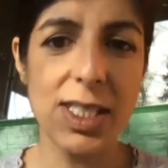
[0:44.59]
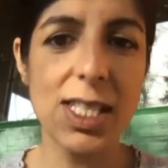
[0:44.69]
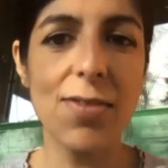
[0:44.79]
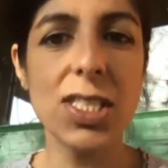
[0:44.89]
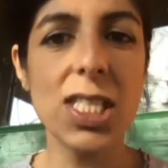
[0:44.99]

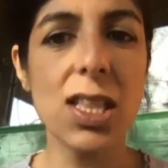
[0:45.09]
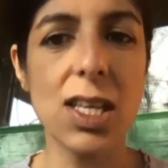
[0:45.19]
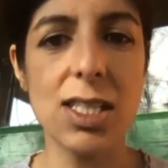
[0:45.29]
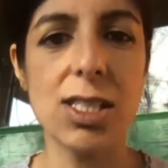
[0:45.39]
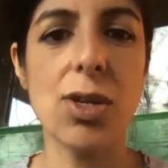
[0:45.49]

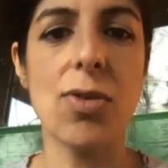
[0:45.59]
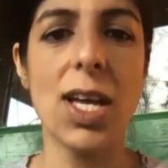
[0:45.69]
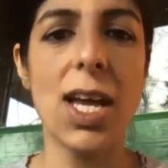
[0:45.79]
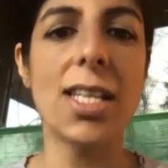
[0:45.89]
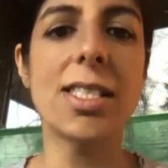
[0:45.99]
70-30 or
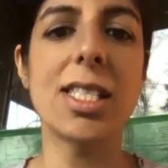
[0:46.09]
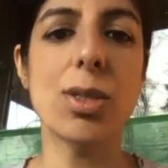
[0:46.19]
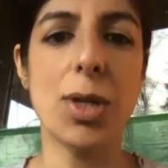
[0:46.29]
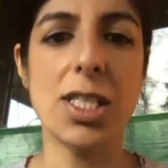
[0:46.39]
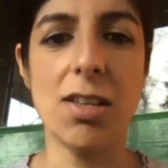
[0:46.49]
an
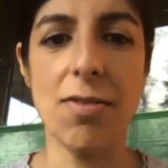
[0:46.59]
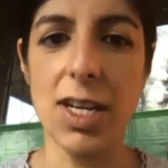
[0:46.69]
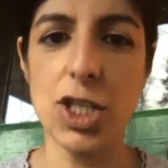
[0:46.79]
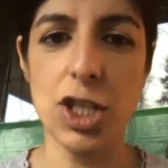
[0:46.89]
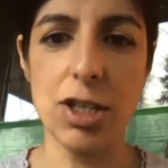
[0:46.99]
80-20
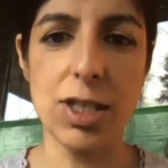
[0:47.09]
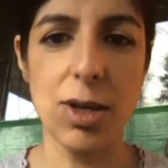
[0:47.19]
ratio.